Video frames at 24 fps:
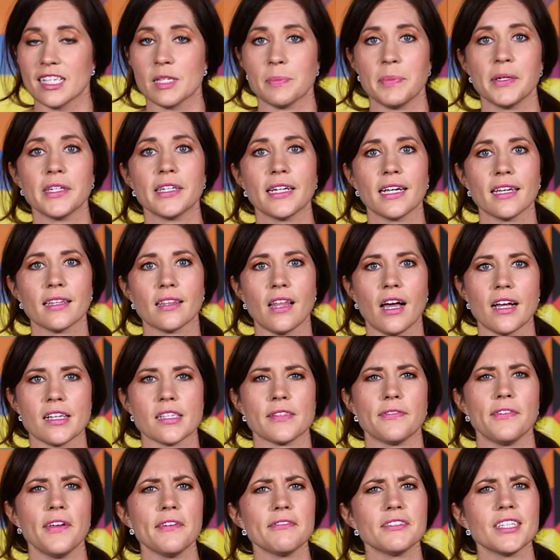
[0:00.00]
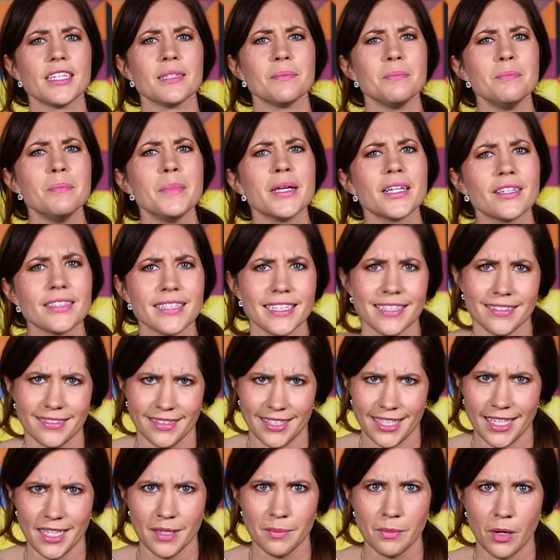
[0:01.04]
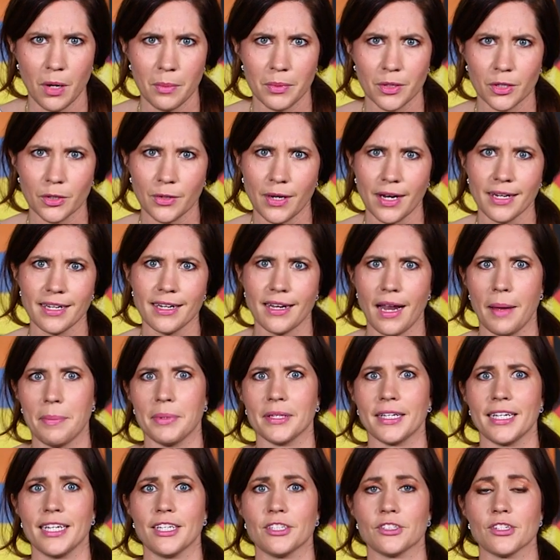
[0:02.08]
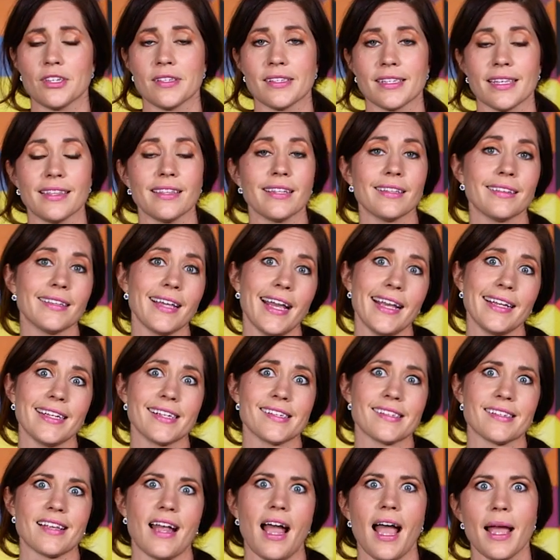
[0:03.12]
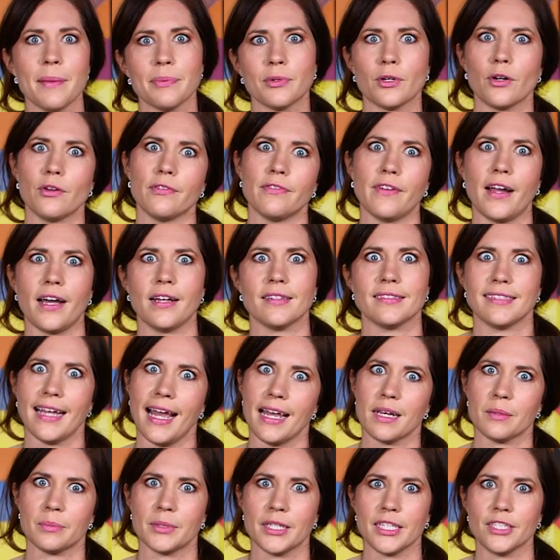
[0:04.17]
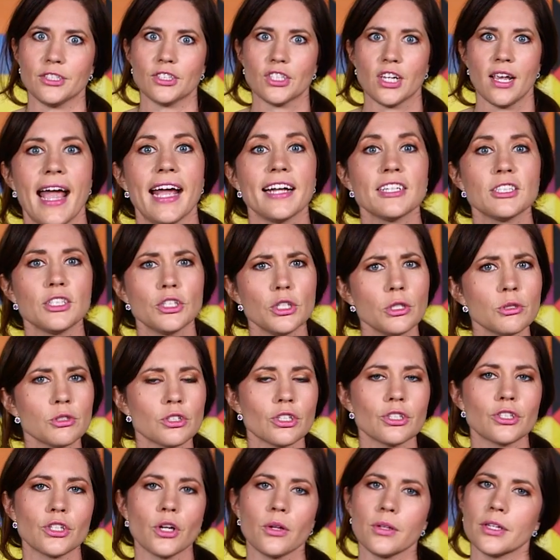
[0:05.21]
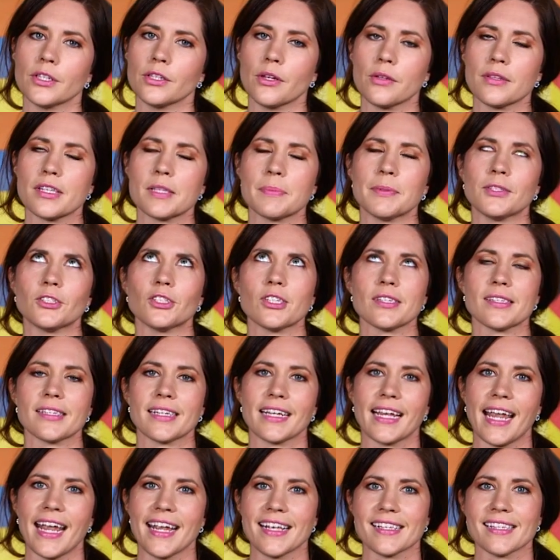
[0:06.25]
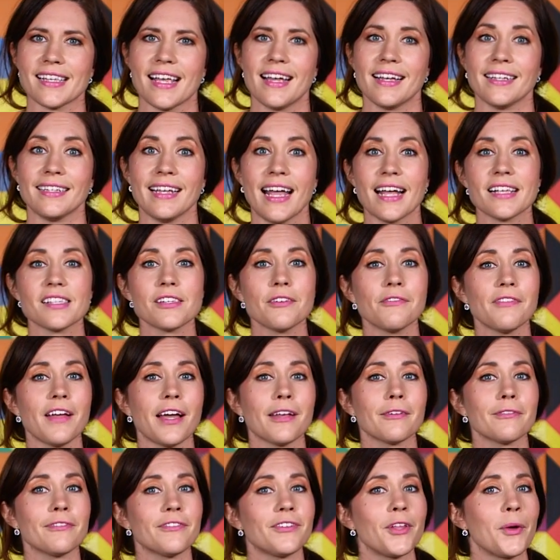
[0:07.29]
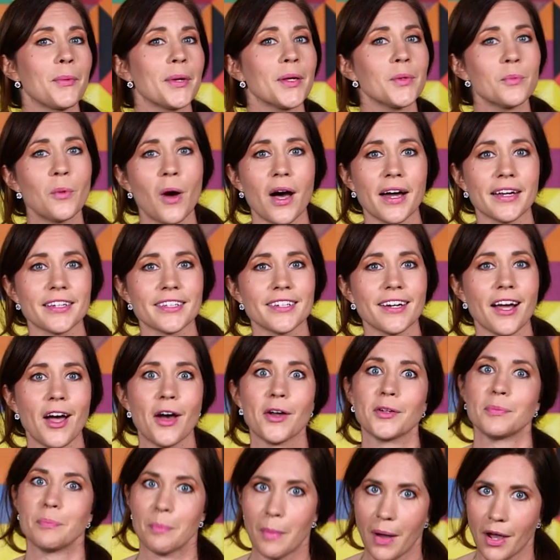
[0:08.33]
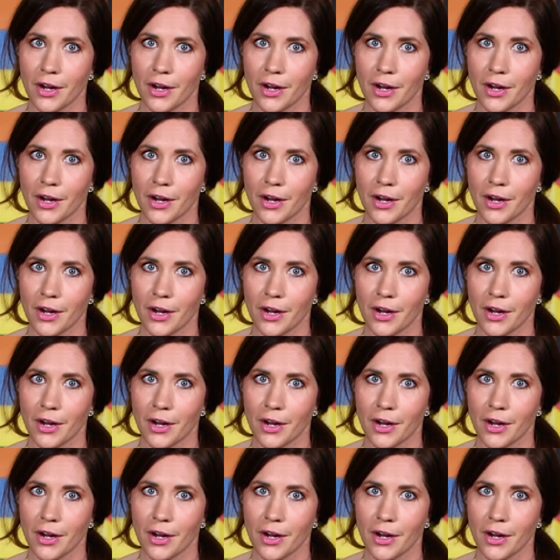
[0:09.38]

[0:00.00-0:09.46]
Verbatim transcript: Experian lost 15 million T Mobile credit applications in the latest high profile data breach. And you should totally know this, but just in case, NASA found flowing water on